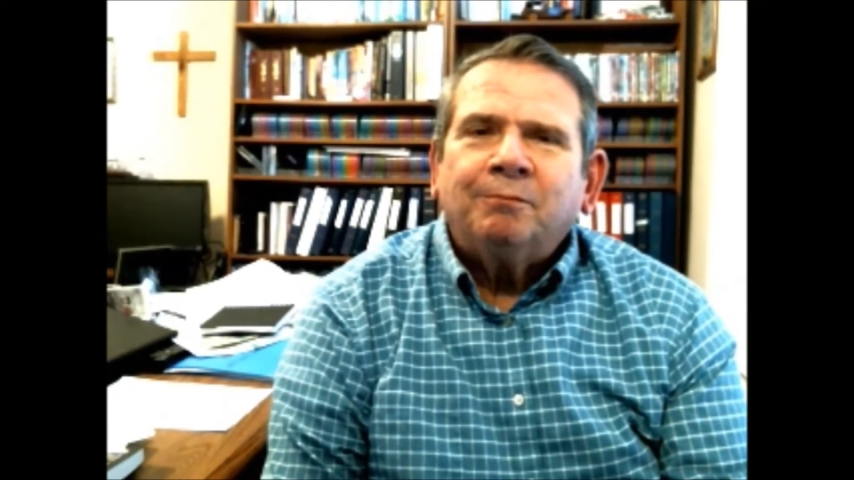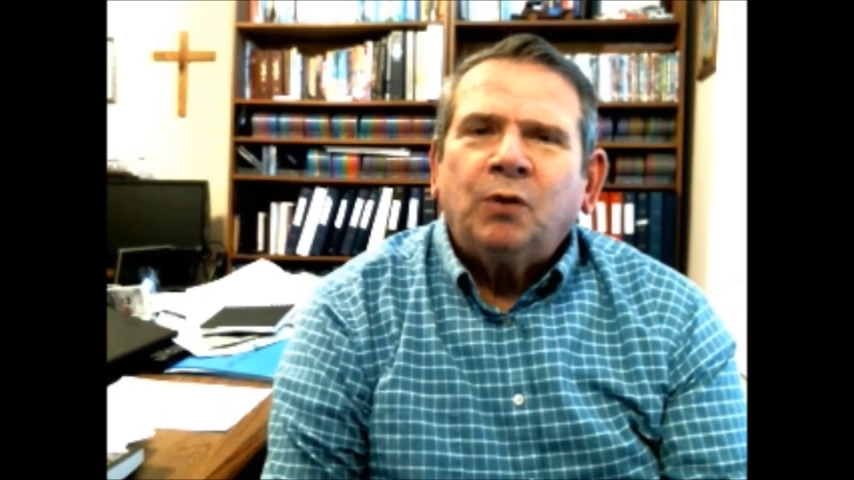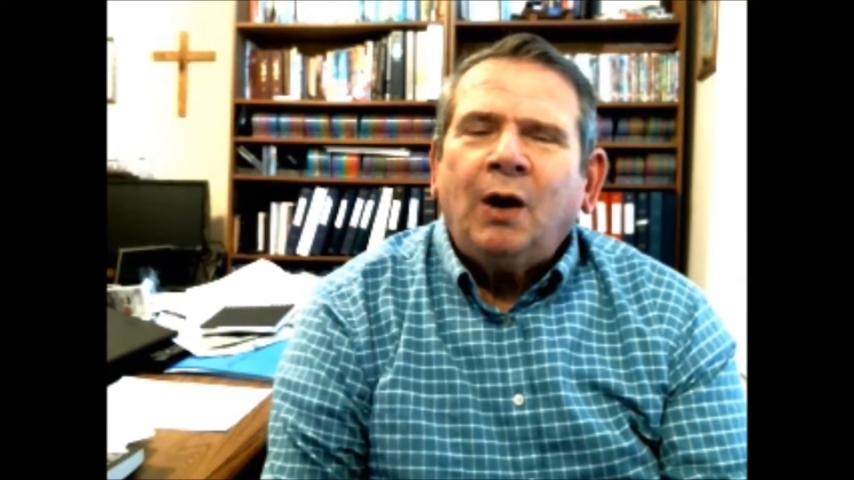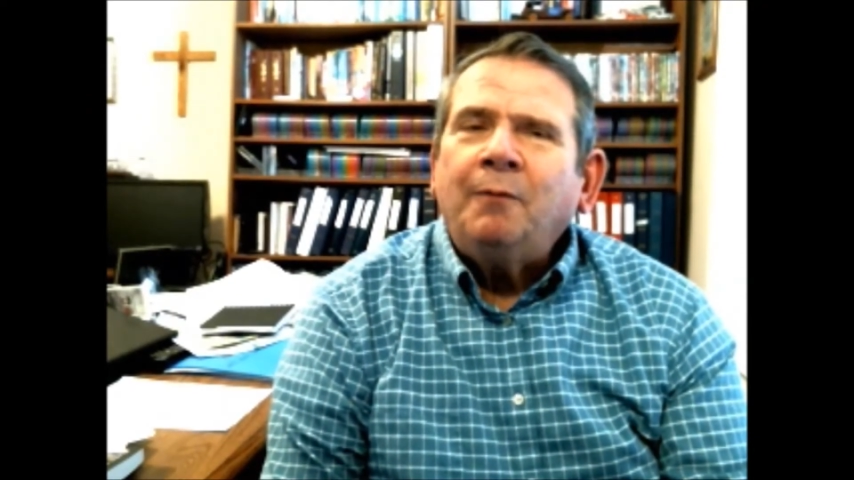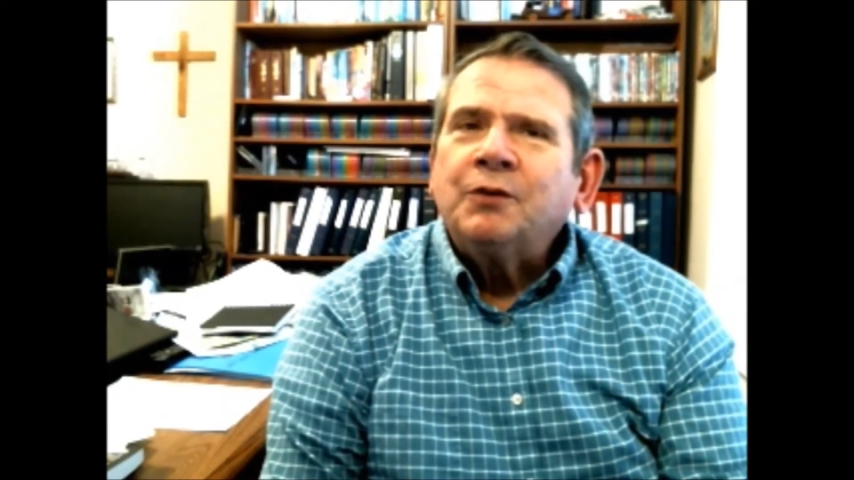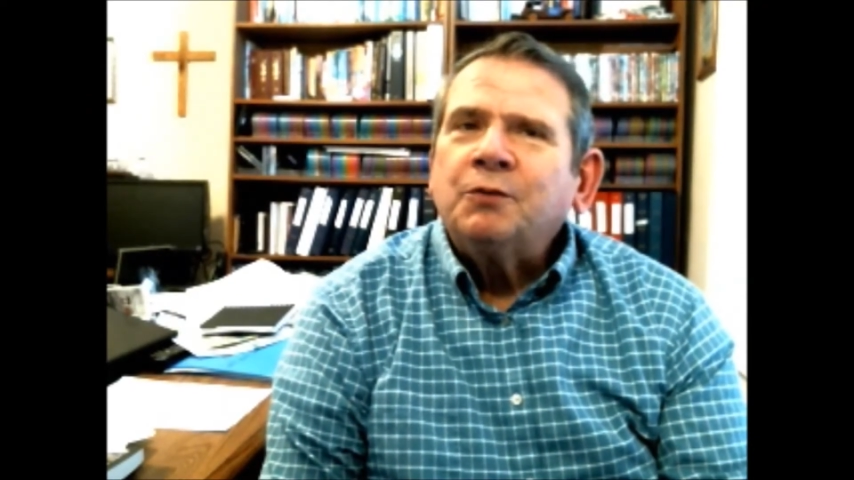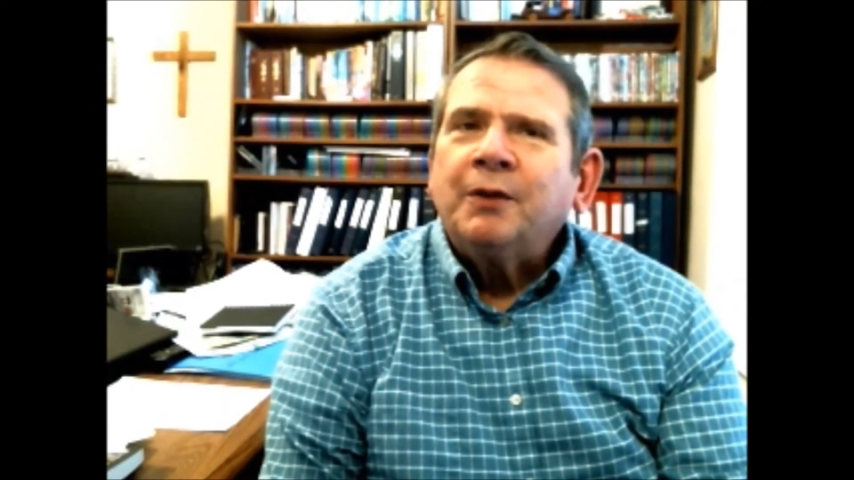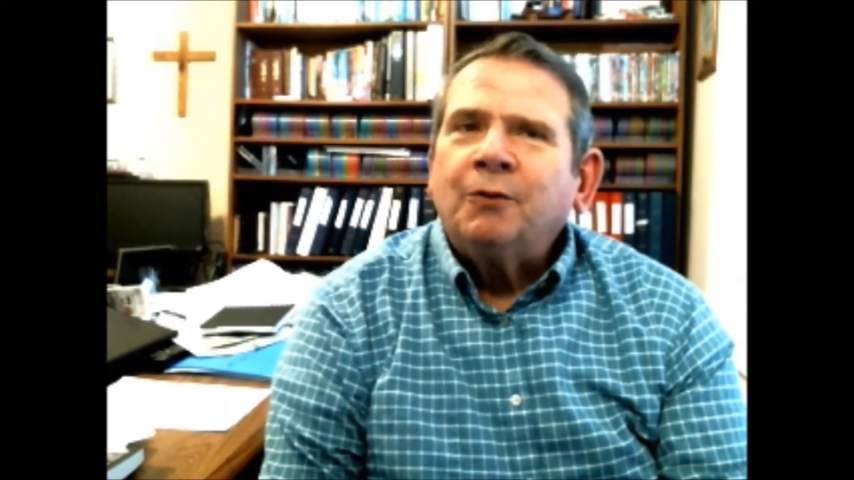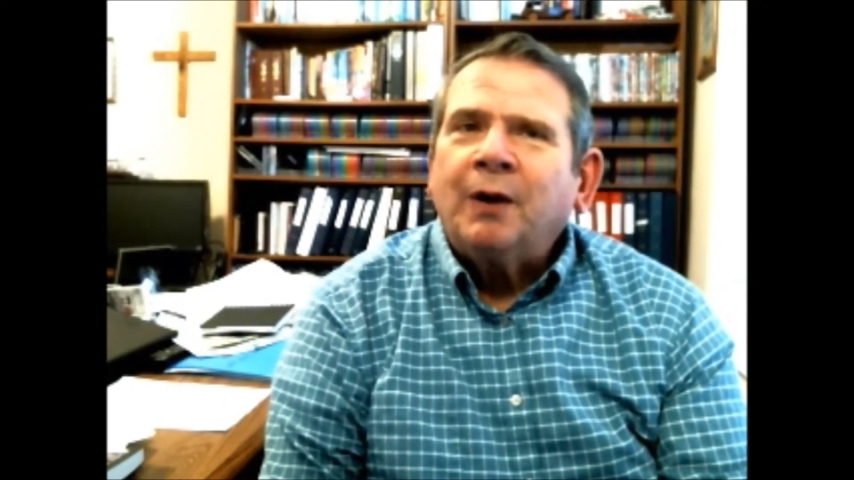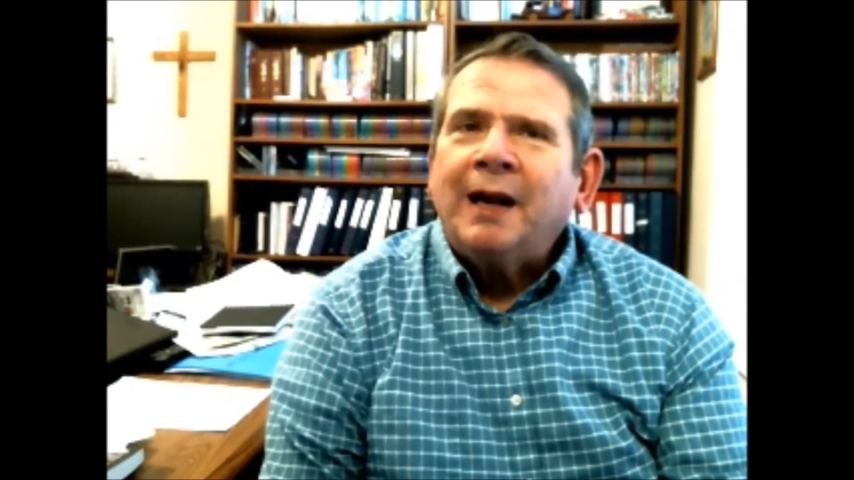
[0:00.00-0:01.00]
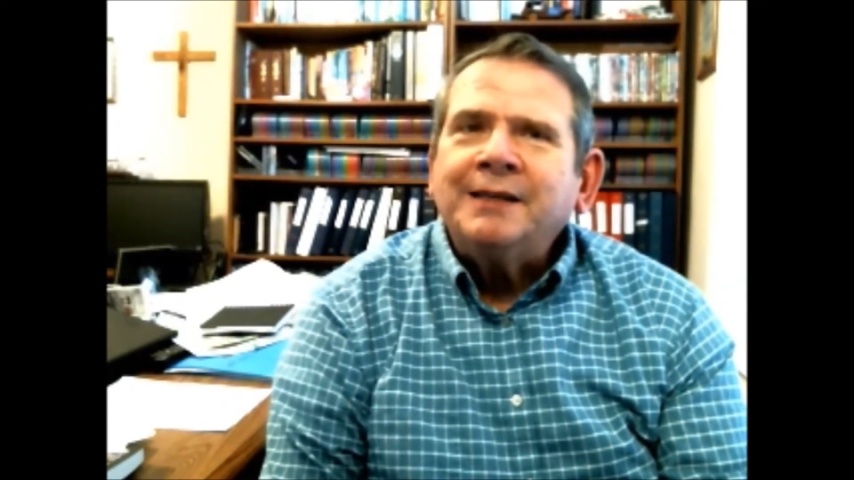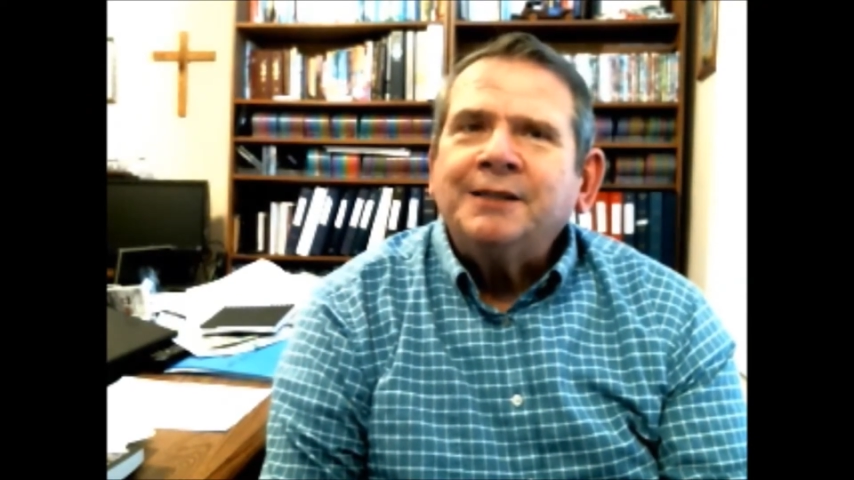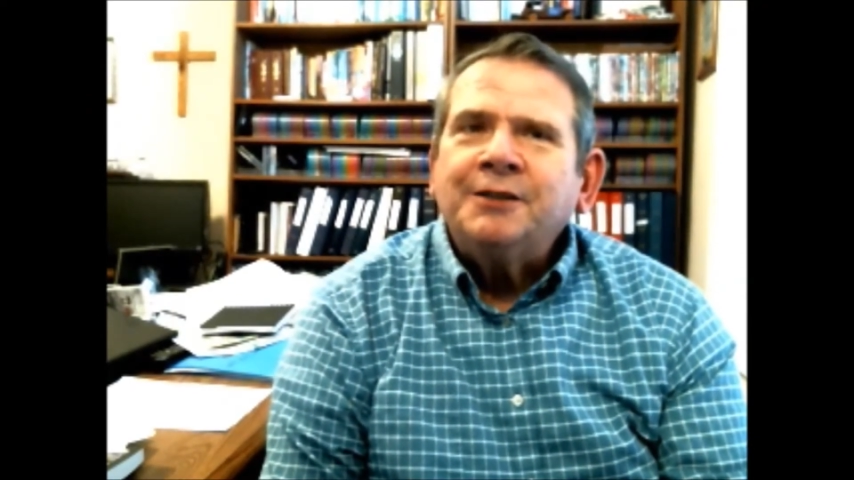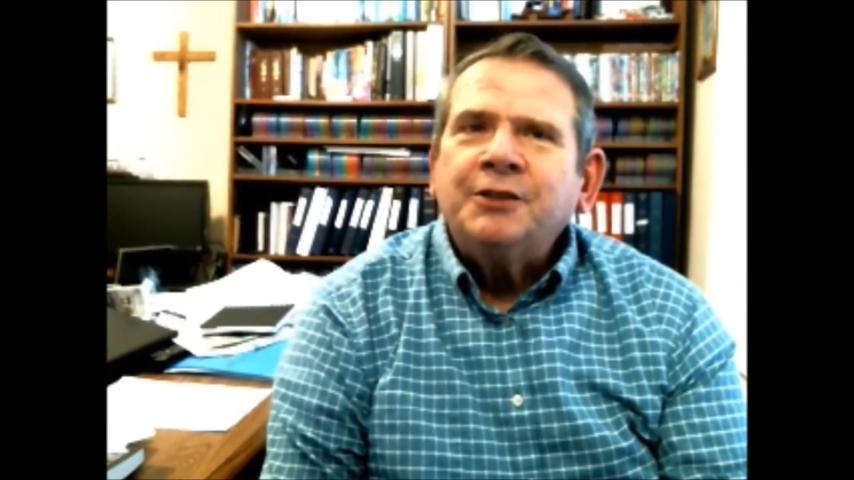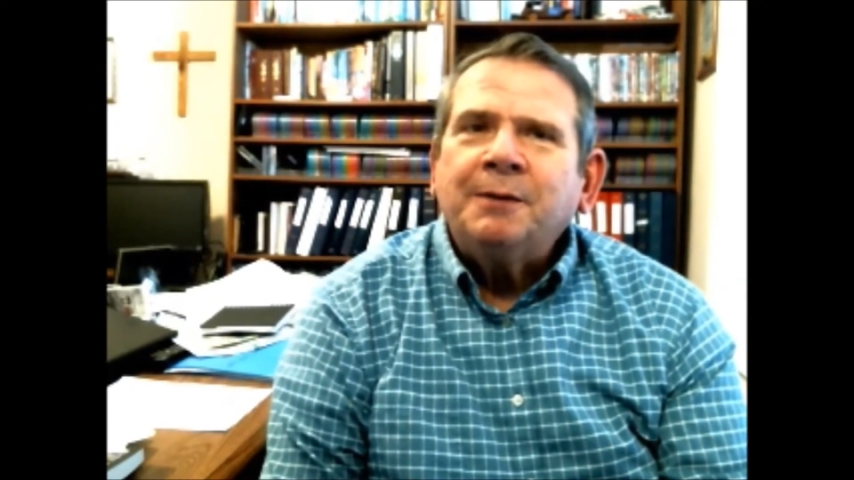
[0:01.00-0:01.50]
Problems with
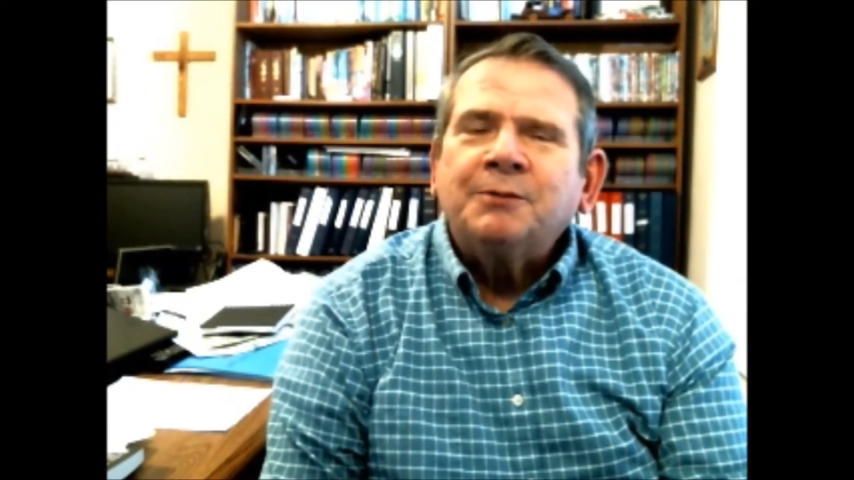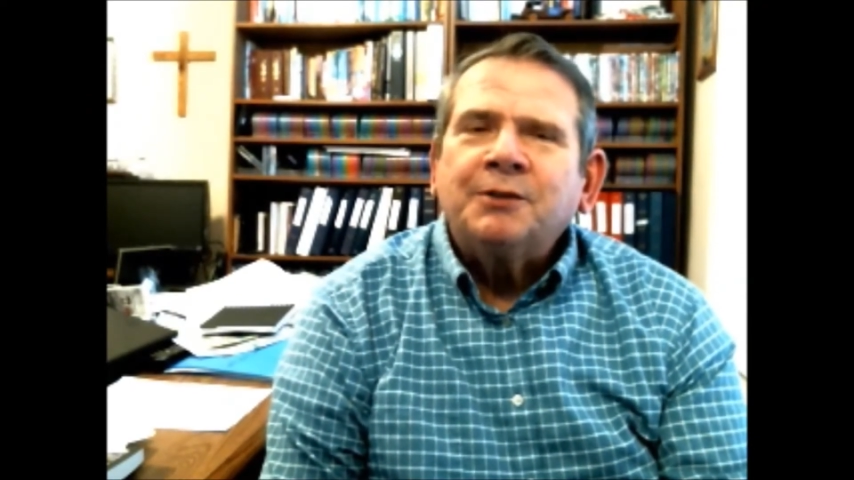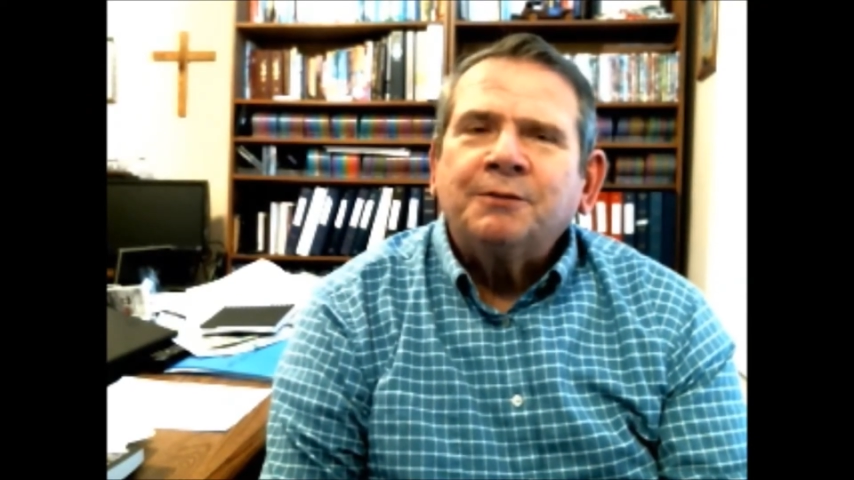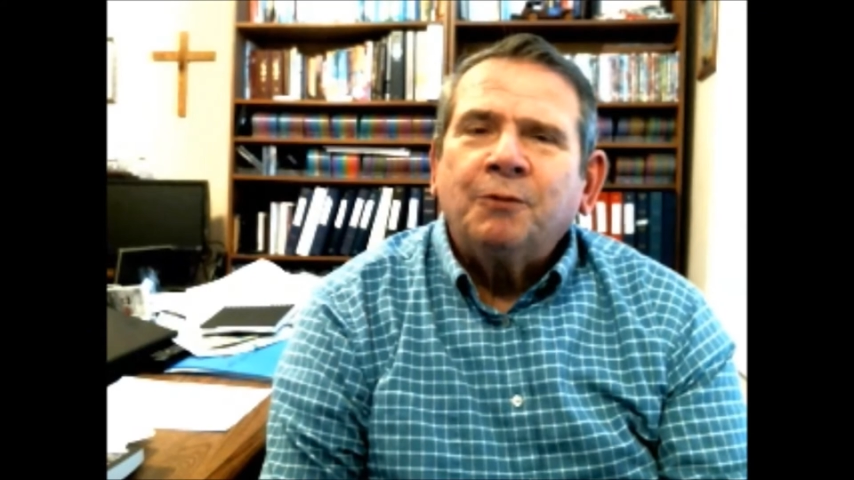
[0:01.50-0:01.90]
relationships,